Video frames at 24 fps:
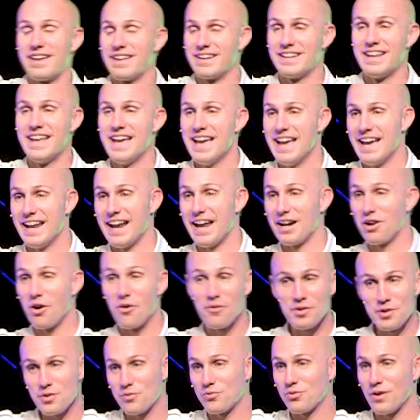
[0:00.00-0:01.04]
And, and I go
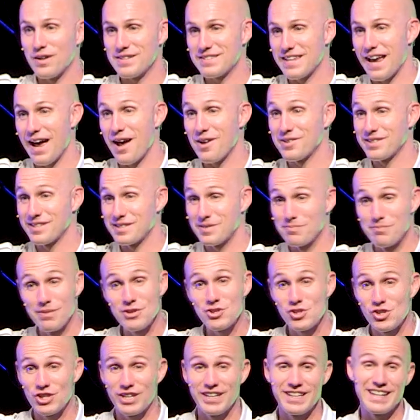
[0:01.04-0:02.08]
over to a friend's house. It's
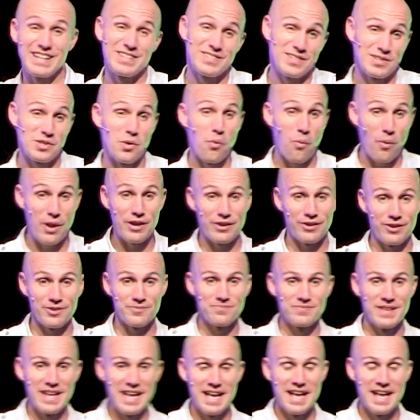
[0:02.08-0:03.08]
Michigan. It's in the winter.